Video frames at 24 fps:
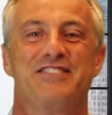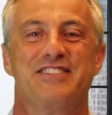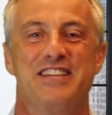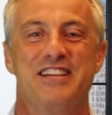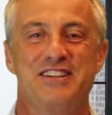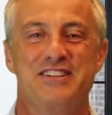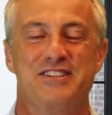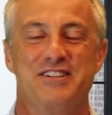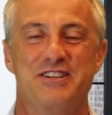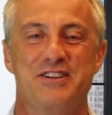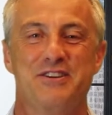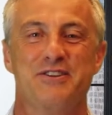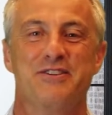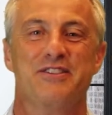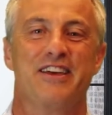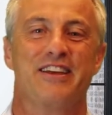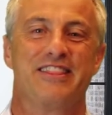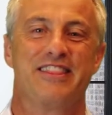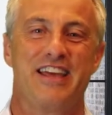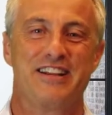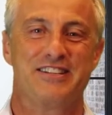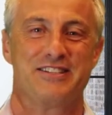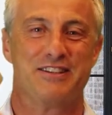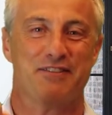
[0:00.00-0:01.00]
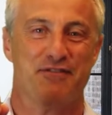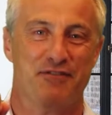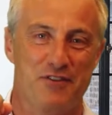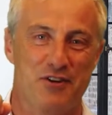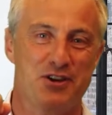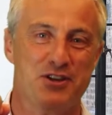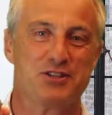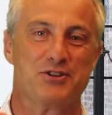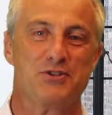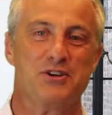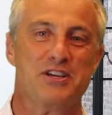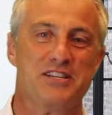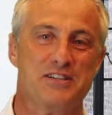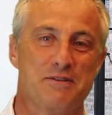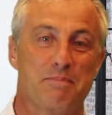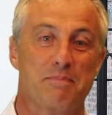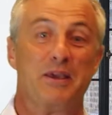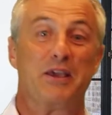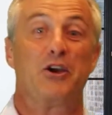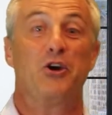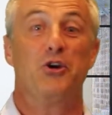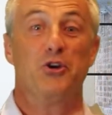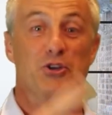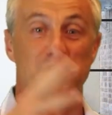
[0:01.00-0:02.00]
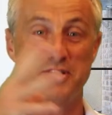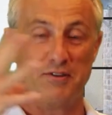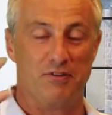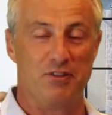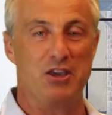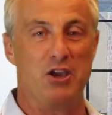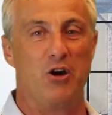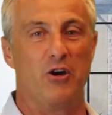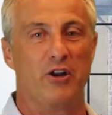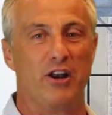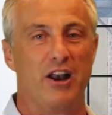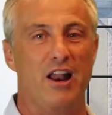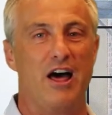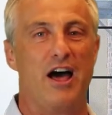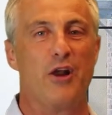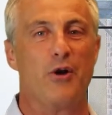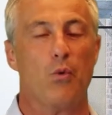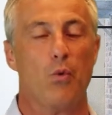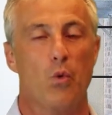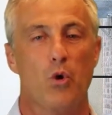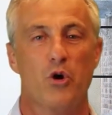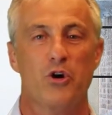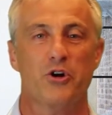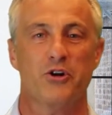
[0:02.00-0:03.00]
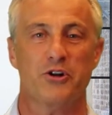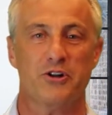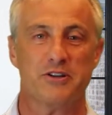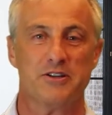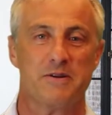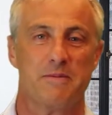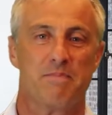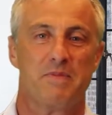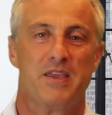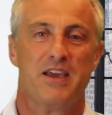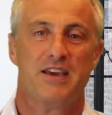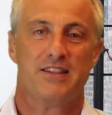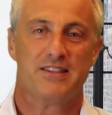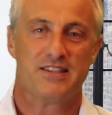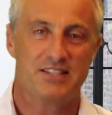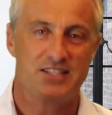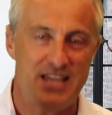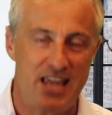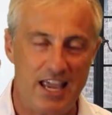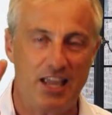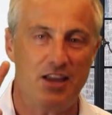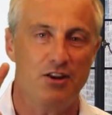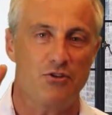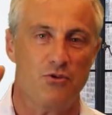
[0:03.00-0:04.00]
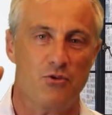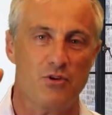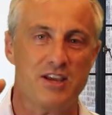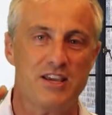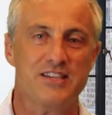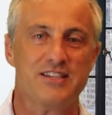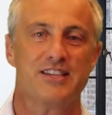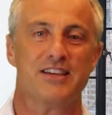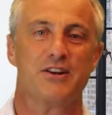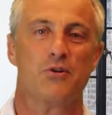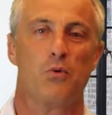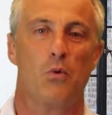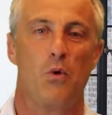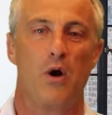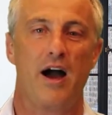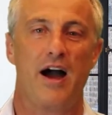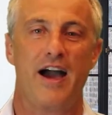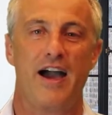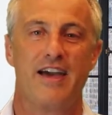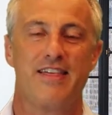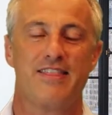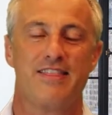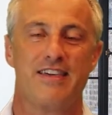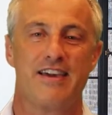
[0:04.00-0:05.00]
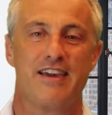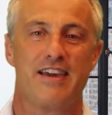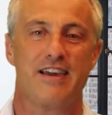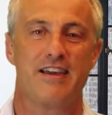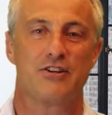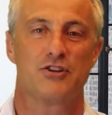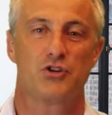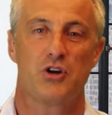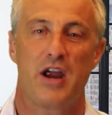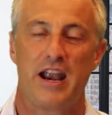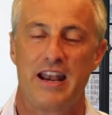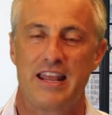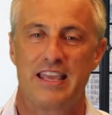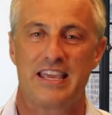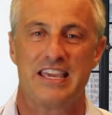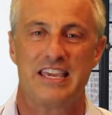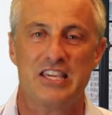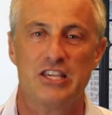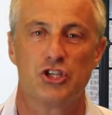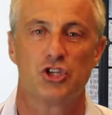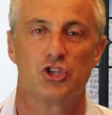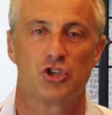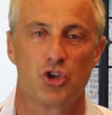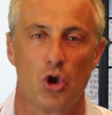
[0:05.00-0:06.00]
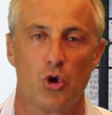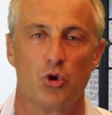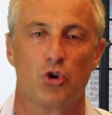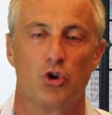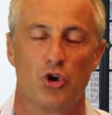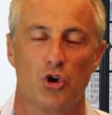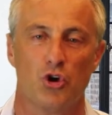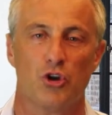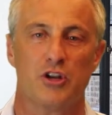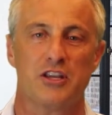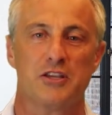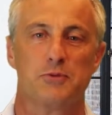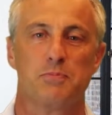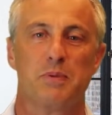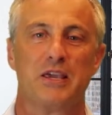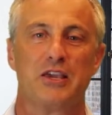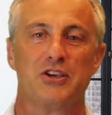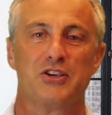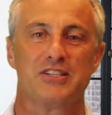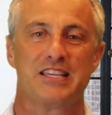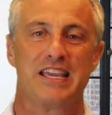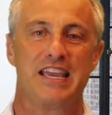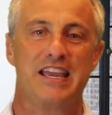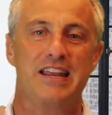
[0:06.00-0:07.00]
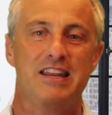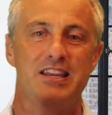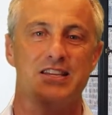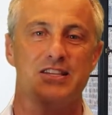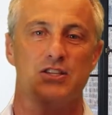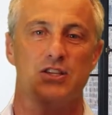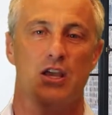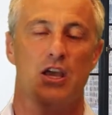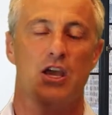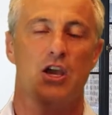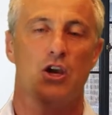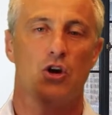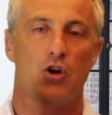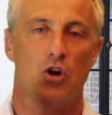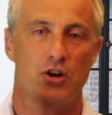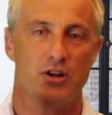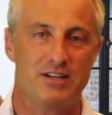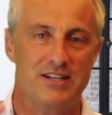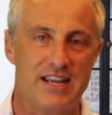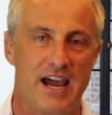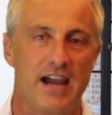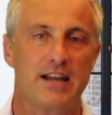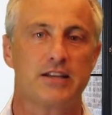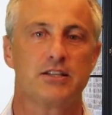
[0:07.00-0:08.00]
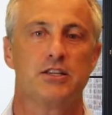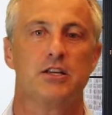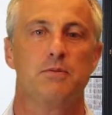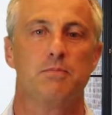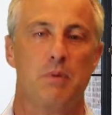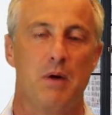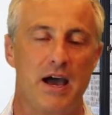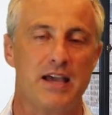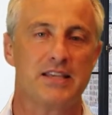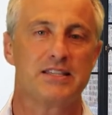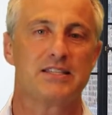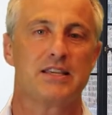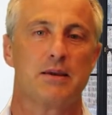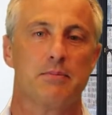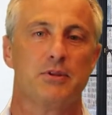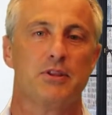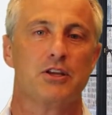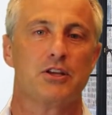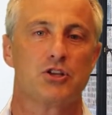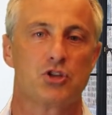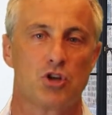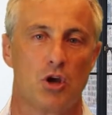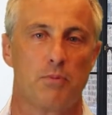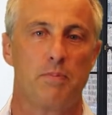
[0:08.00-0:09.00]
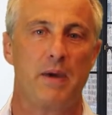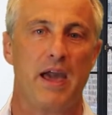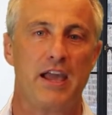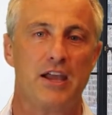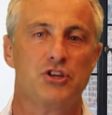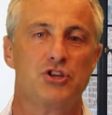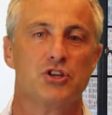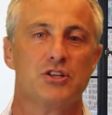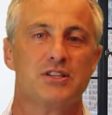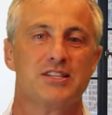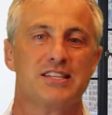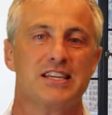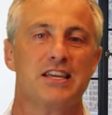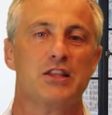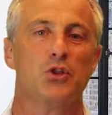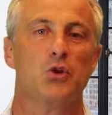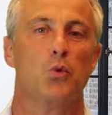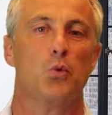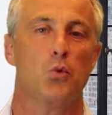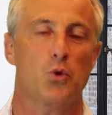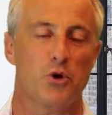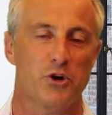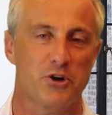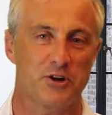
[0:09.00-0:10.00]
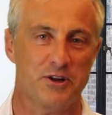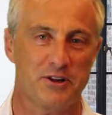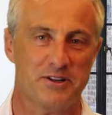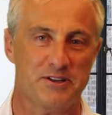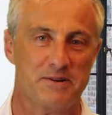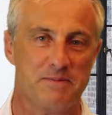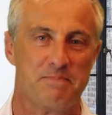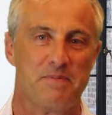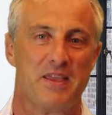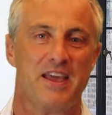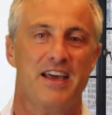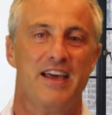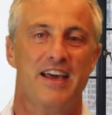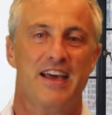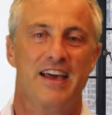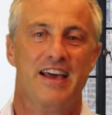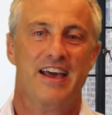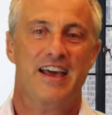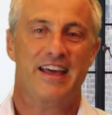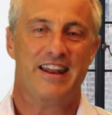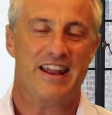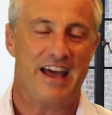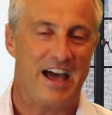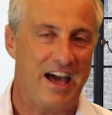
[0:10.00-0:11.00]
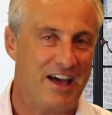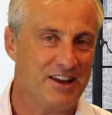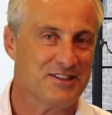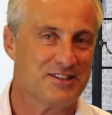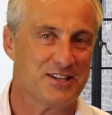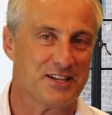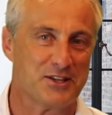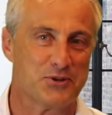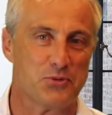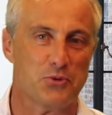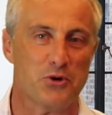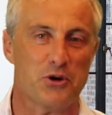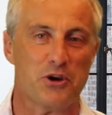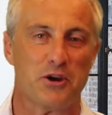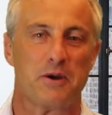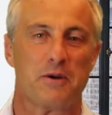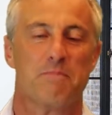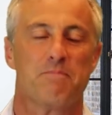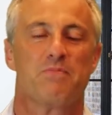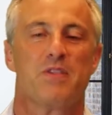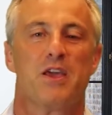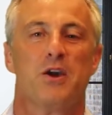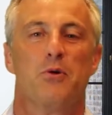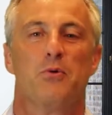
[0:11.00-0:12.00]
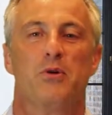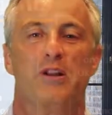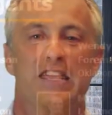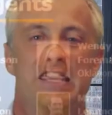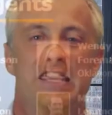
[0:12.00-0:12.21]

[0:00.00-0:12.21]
said to you that that's the first reason, because of the online world. The second reason why their training is so good is because it is conducted by some of the top agents in the world. Now, how does this work? Well,